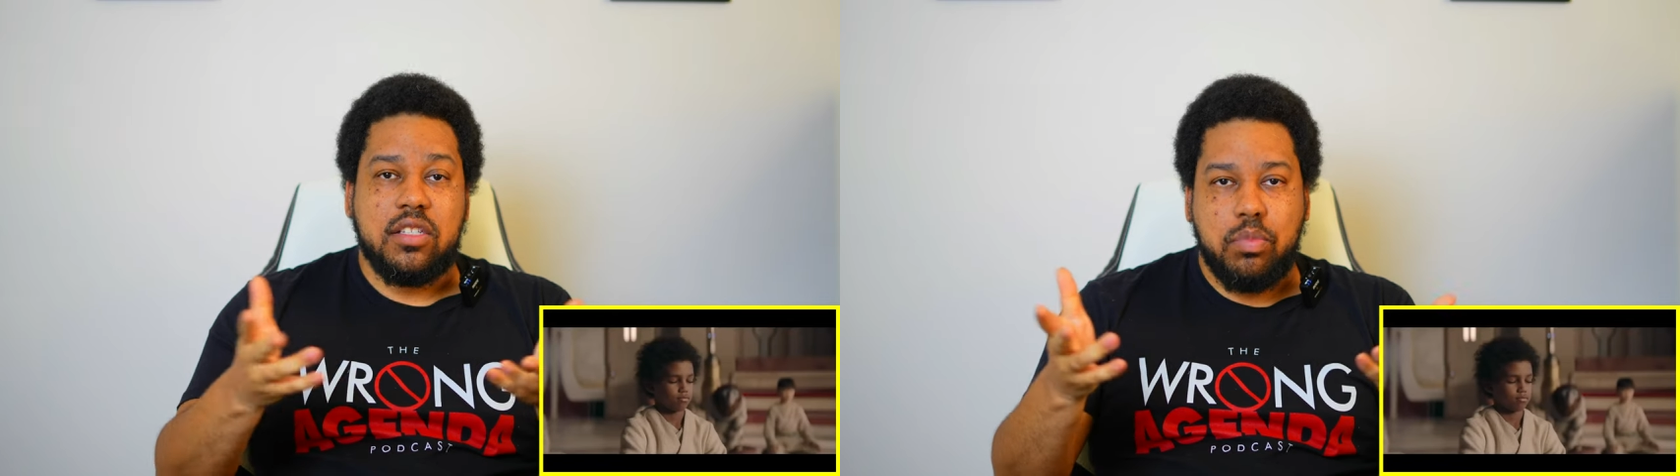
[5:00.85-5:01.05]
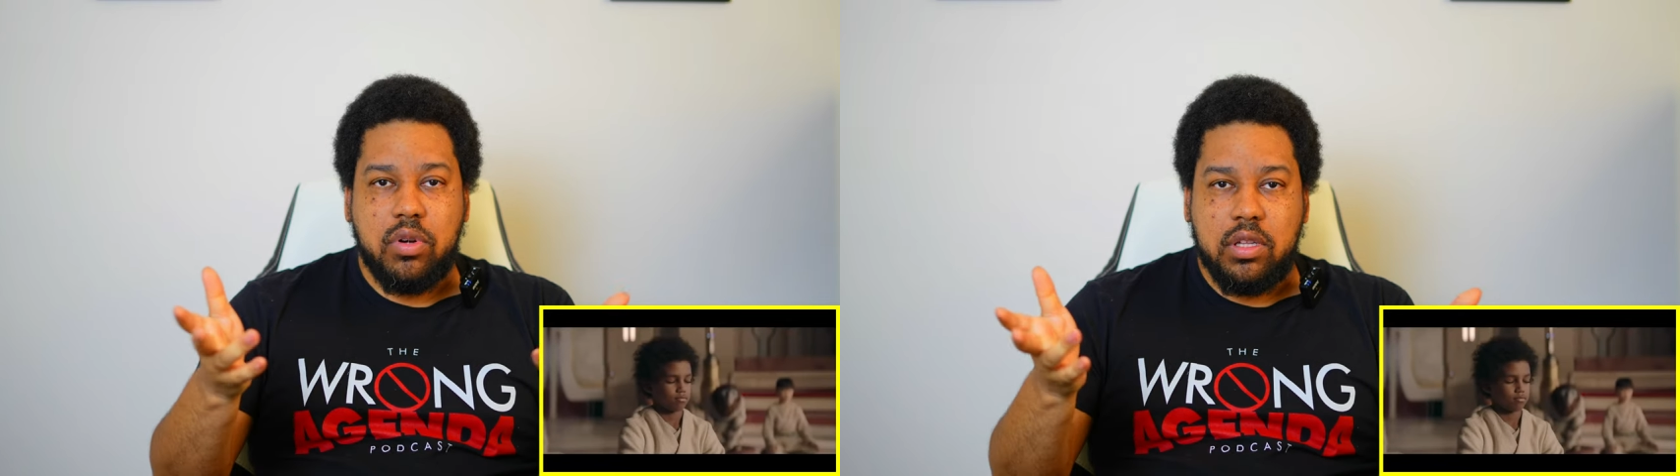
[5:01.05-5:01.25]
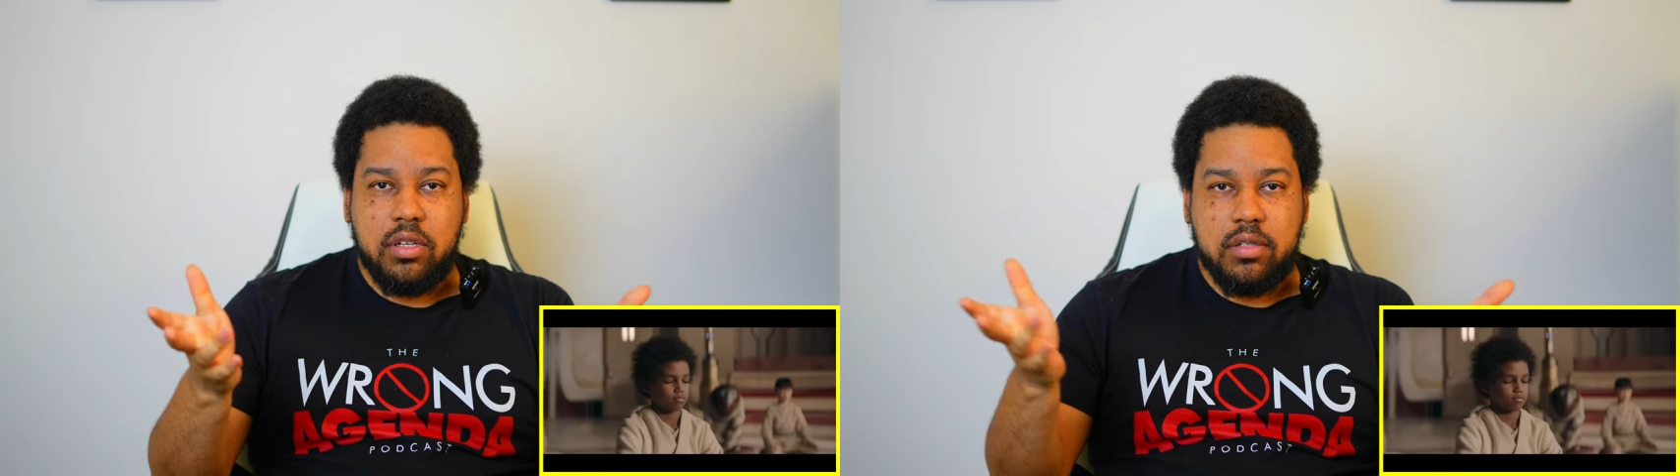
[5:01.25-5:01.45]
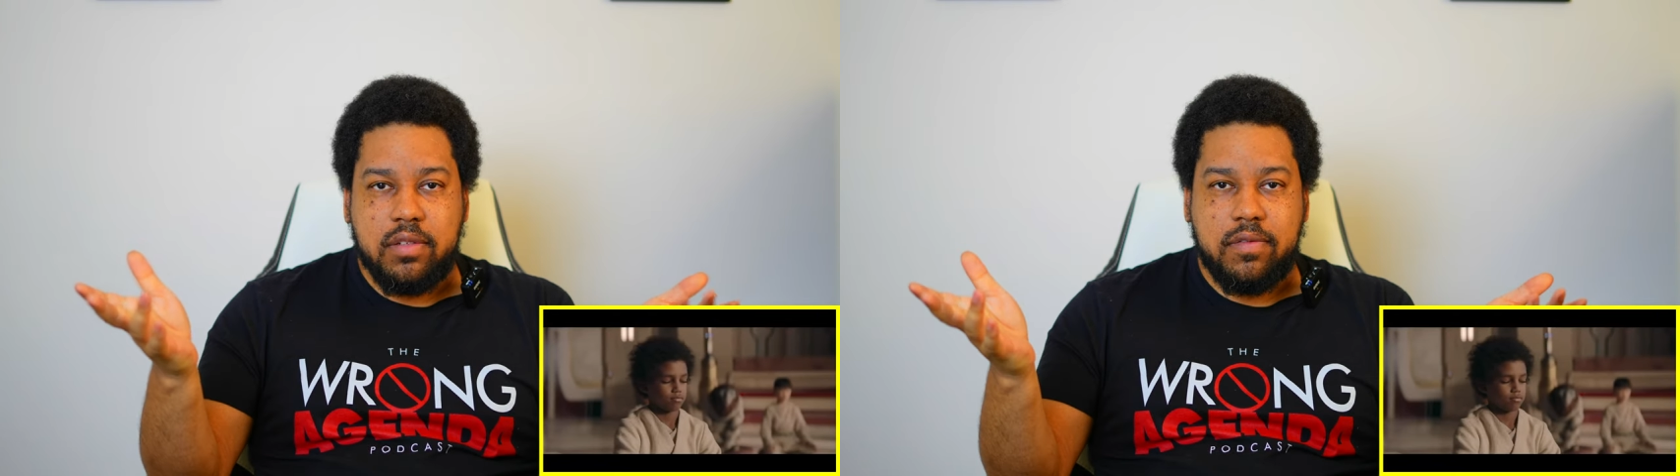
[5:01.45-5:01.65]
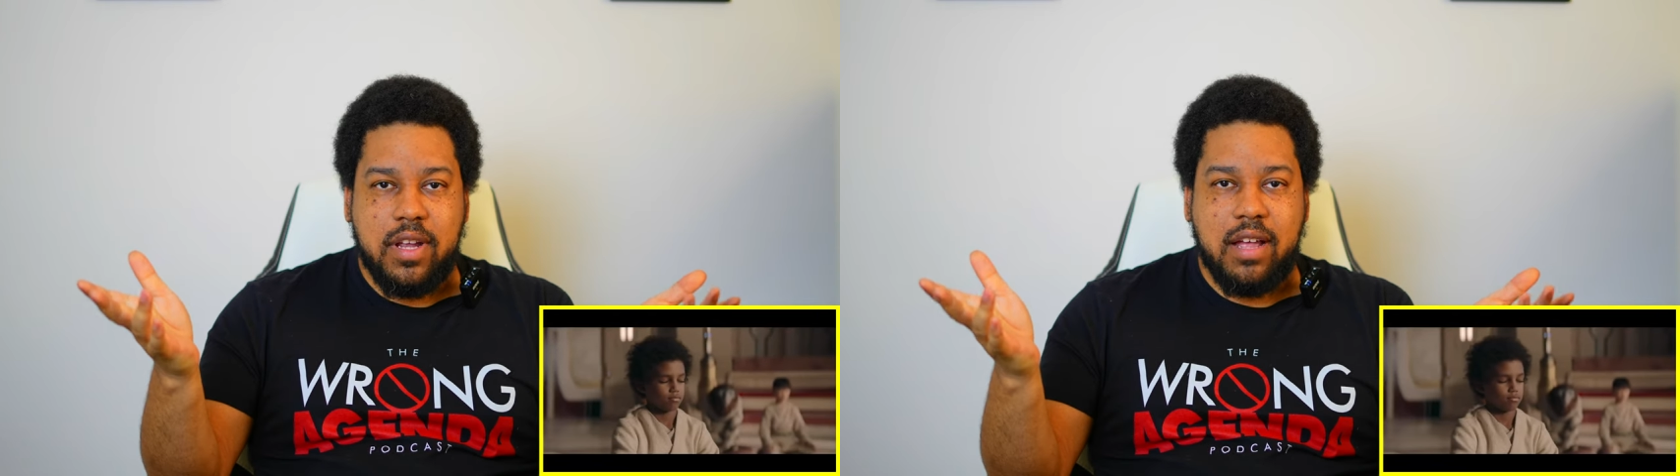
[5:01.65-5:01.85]

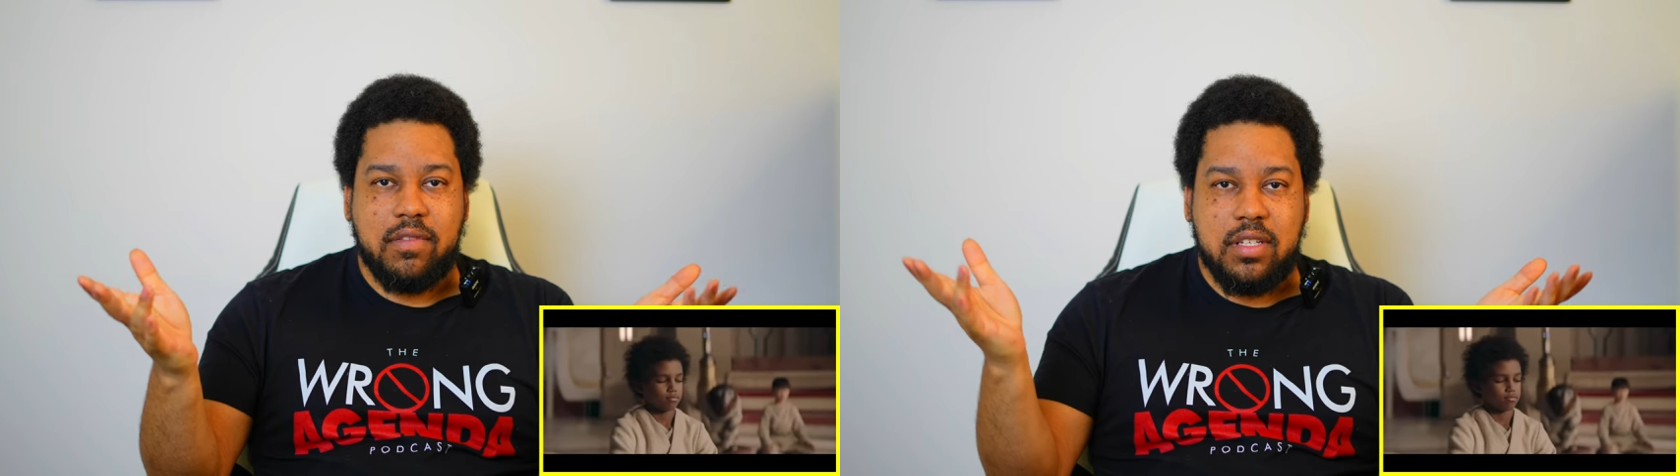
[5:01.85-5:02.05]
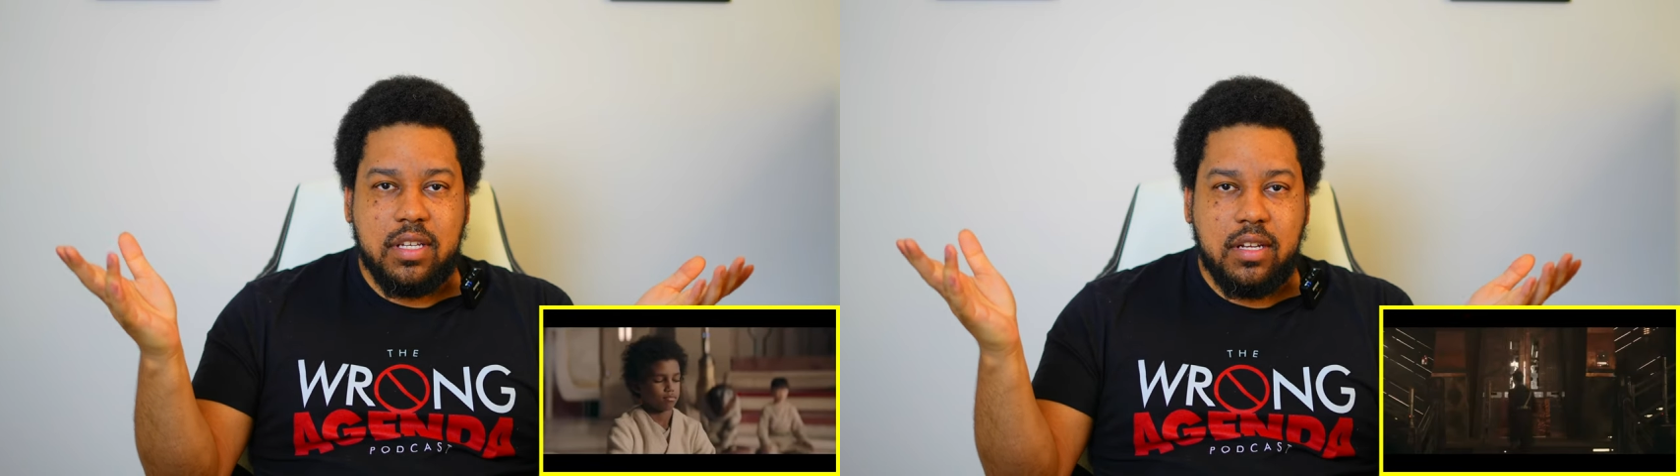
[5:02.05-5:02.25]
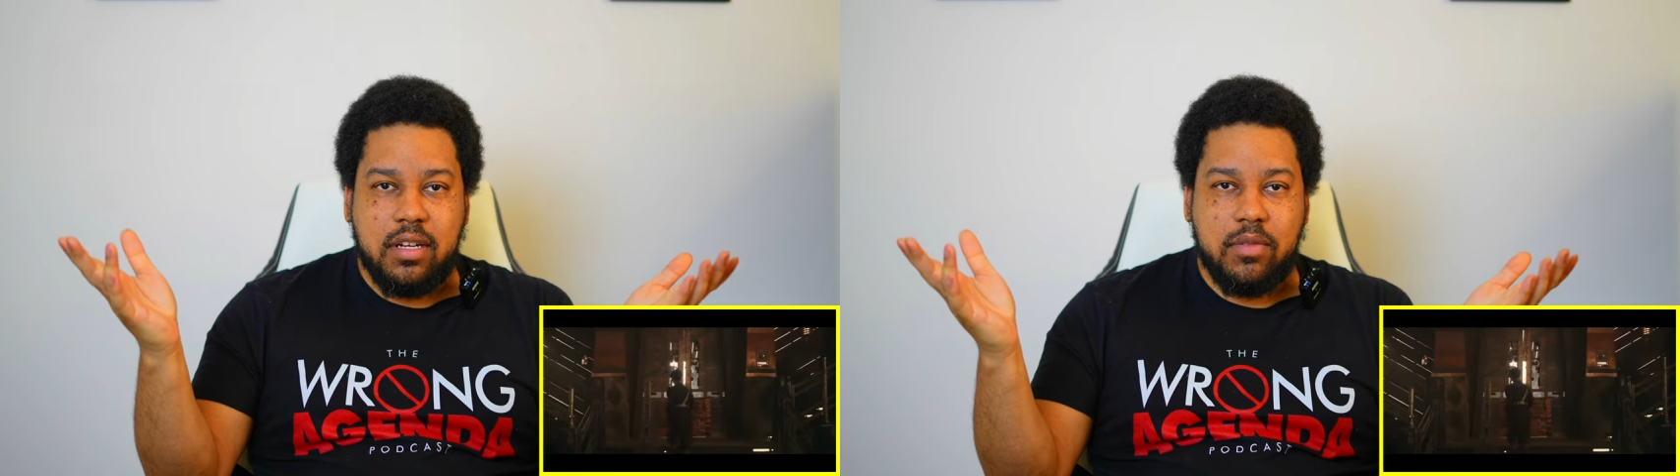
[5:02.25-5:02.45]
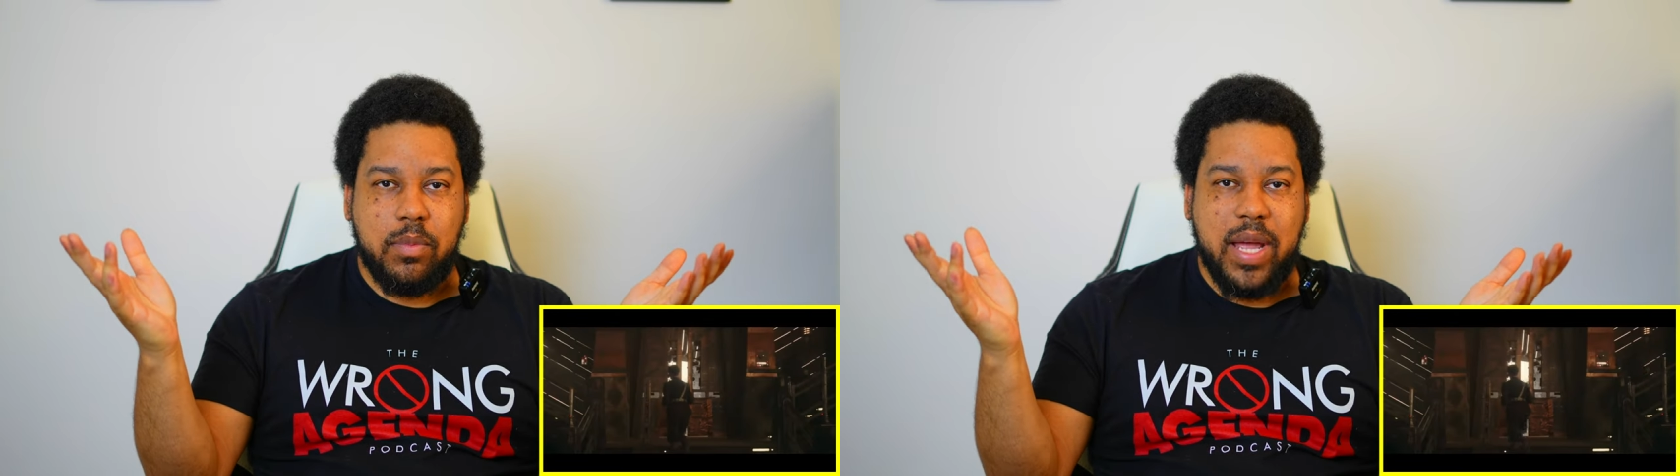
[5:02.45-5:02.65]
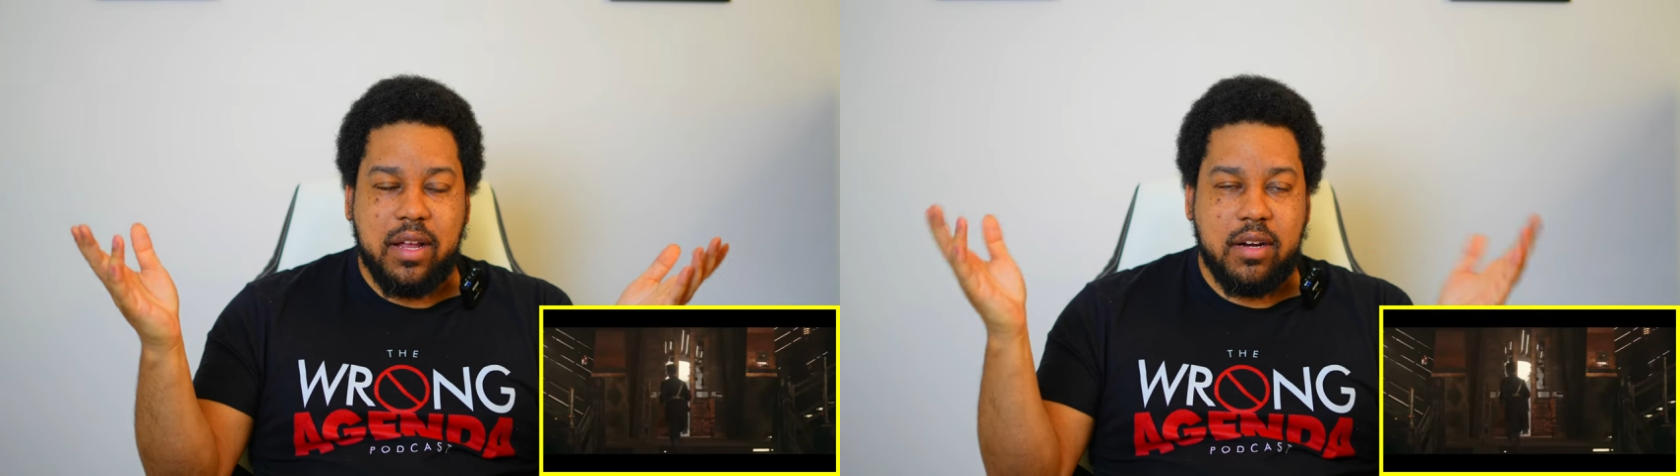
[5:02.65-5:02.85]
spoilers if you haven't seen it
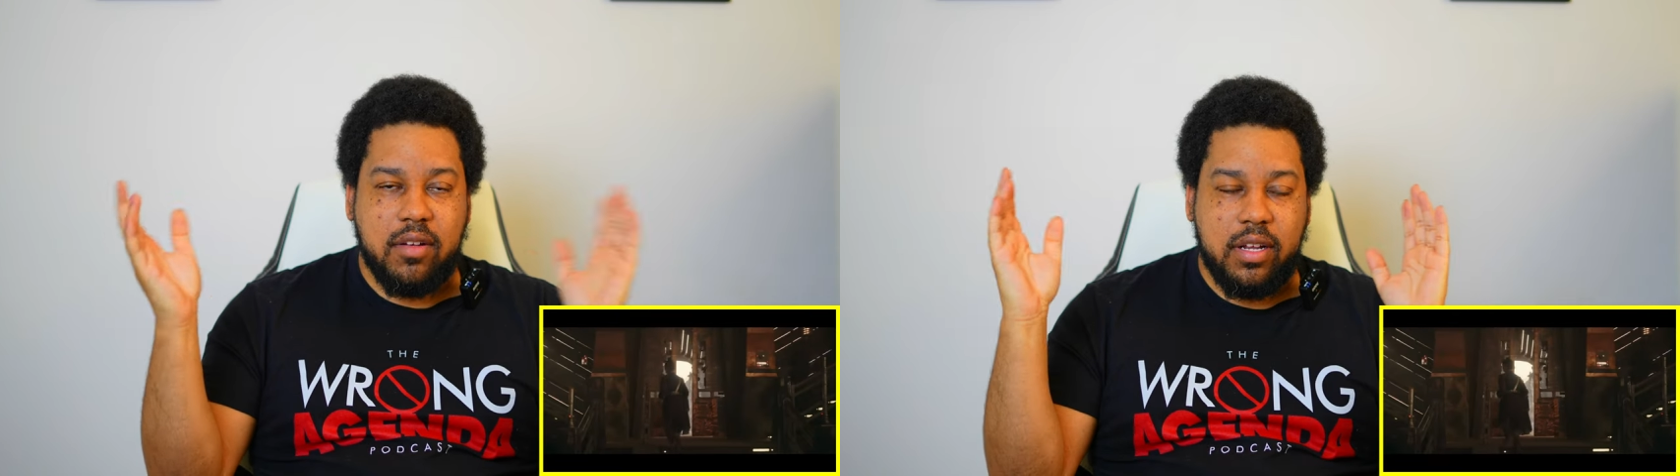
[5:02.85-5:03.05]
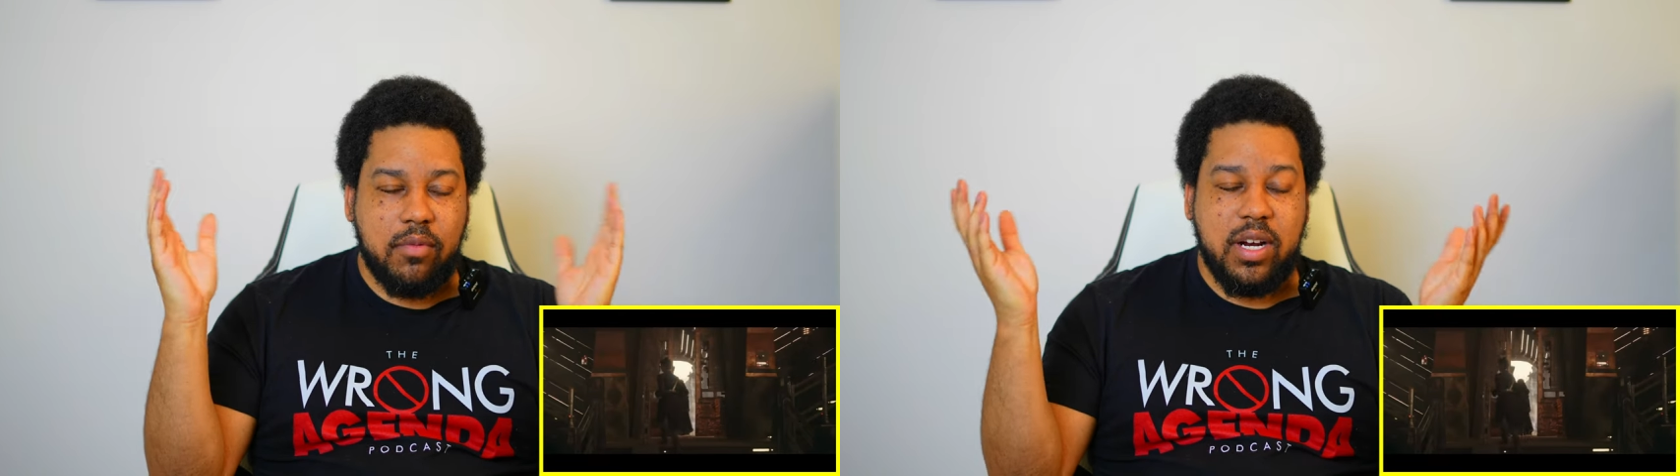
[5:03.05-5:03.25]
and banging on it,